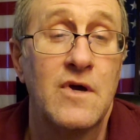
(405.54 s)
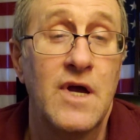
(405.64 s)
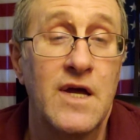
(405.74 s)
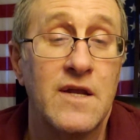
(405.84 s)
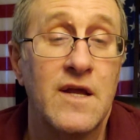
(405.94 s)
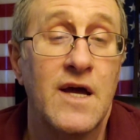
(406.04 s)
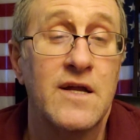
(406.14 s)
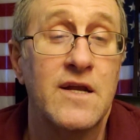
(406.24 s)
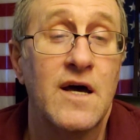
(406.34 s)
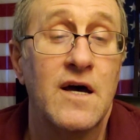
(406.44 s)

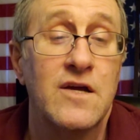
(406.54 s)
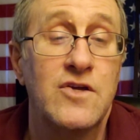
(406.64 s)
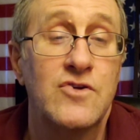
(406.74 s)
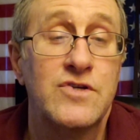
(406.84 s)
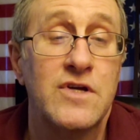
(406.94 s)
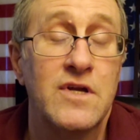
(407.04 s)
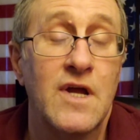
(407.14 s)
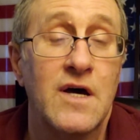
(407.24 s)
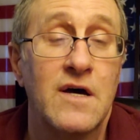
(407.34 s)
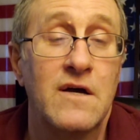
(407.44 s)
and using
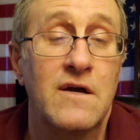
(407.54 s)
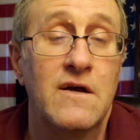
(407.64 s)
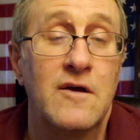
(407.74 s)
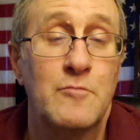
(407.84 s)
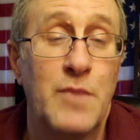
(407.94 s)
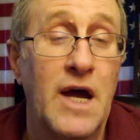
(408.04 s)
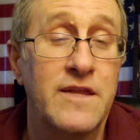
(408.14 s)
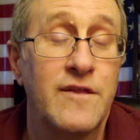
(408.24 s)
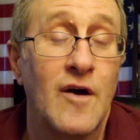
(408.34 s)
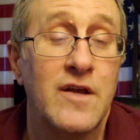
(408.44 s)

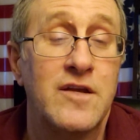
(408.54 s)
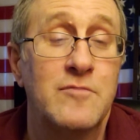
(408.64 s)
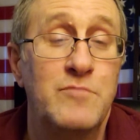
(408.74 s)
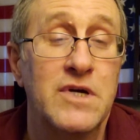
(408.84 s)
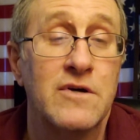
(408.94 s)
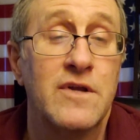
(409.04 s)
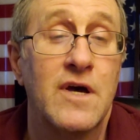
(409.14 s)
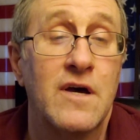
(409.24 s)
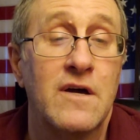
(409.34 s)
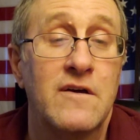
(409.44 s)
Python to build
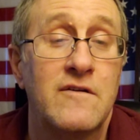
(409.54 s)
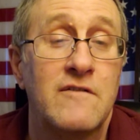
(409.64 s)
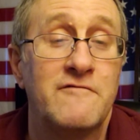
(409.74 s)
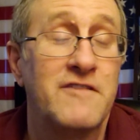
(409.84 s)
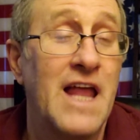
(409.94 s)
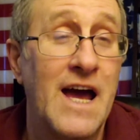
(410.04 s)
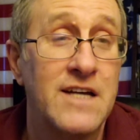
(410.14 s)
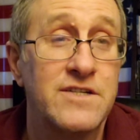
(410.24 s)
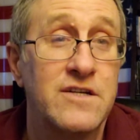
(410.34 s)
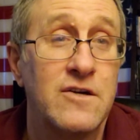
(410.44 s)
a
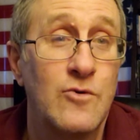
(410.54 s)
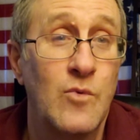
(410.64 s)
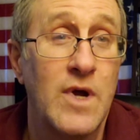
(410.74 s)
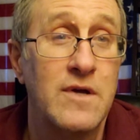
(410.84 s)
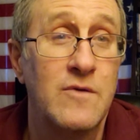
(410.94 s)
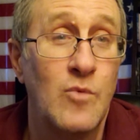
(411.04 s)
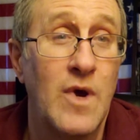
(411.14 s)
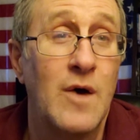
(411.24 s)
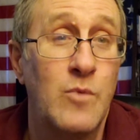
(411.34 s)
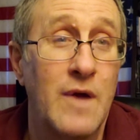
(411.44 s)
Flask,
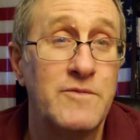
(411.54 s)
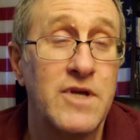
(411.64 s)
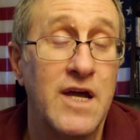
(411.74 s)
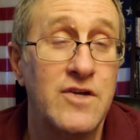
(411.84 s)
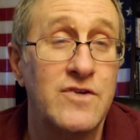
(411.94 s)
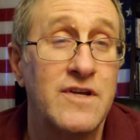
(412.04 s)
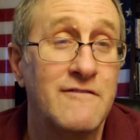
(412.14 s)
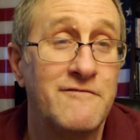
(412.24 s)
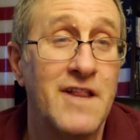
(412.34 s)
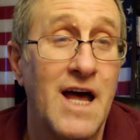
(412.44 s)
a website using
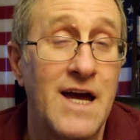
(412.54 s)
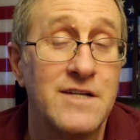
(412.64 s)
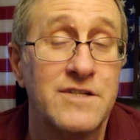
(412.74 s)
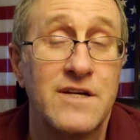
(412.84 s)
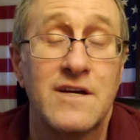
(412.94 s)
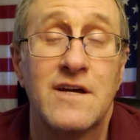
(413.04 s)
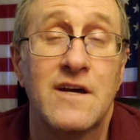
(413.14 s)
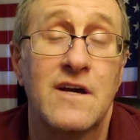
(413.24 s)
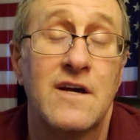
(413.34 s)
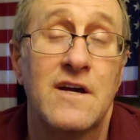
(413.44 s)
Flask.
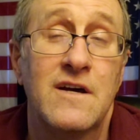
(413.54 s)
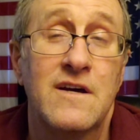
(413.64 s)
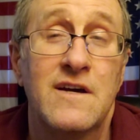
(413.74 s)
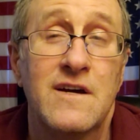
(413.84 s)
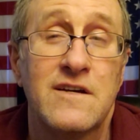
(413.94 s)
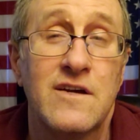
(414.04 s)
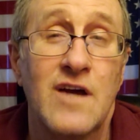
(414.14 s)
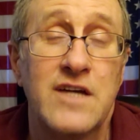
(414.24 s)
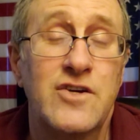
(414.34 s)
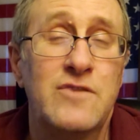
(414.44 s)

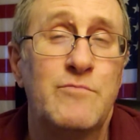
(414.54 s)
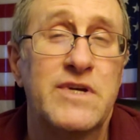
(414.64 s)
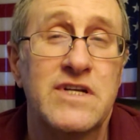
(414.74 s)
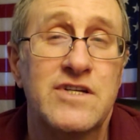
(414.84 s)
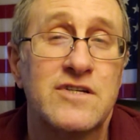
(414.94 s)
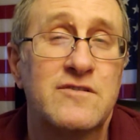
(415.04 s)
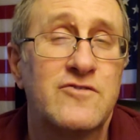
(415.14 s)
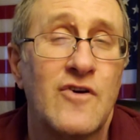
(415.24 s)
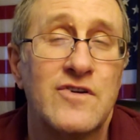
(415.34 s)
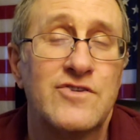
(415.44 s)
I could just
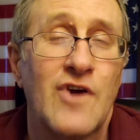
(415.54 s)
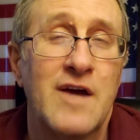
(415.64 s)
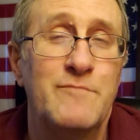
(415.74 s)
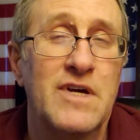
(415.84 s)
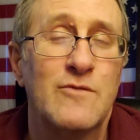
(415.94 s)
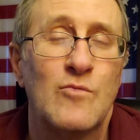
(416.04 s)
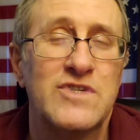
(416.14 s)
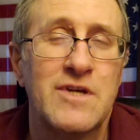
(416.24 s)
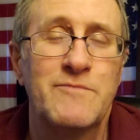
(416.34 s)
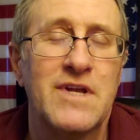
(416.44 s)
try building
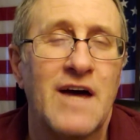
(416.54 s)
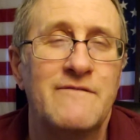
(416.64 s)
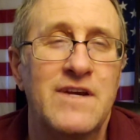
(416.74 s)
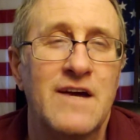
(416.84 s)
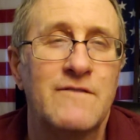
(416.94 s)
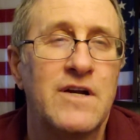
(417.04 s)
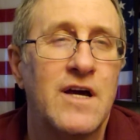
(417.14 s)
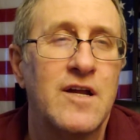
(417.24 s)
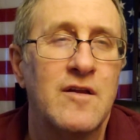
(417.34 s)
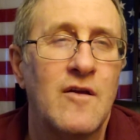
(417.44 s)
something I've never
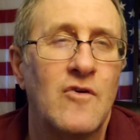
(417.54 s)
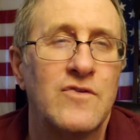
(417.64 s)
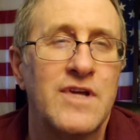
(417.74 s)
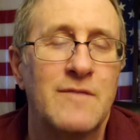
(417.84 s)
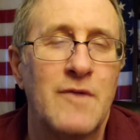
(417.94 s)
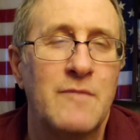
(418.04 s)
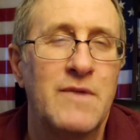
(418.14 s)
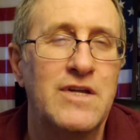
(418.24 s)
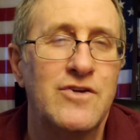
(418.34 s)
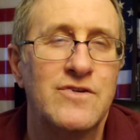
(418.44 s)
done in the whole time I've
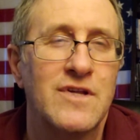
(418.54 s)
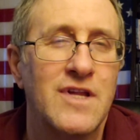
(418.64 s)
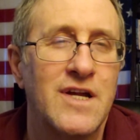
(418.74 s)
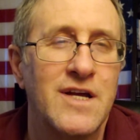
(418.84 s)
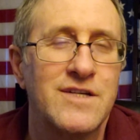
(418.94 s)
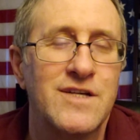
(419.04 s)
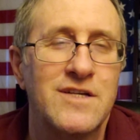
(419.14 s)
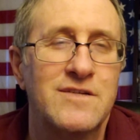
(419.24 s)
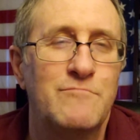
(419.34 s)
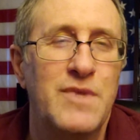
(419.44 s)
been using Linux,
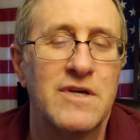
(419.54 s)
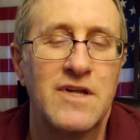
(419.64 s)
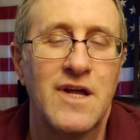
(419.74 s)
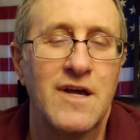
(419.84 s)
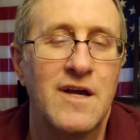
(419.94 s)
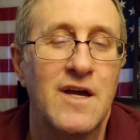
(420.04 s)
is building